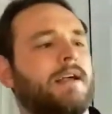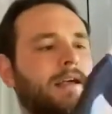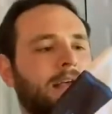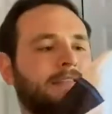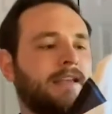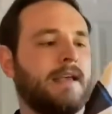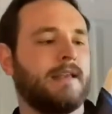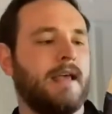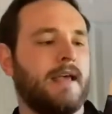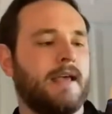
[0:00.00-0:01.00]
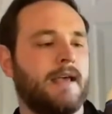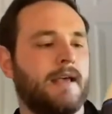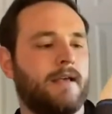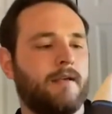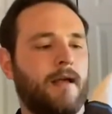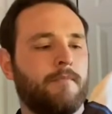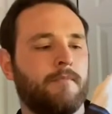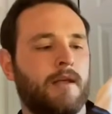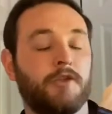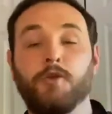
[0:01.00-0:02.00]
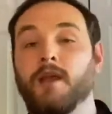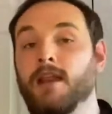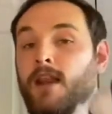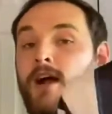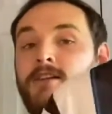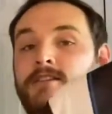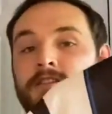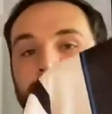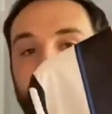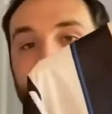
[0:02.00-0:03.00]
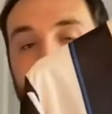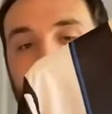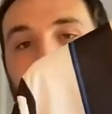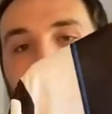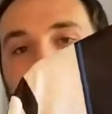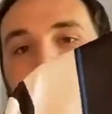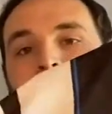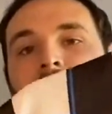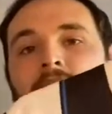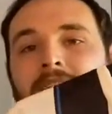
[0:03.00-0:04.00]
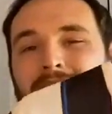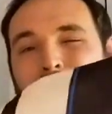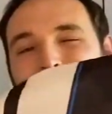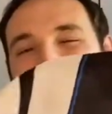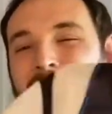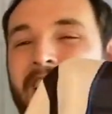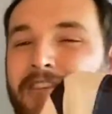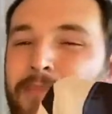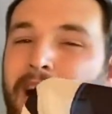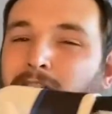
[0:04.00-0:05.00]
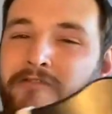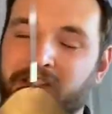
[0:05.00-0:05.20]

It's in a UK large, so it's a men's large again. I paid £5 for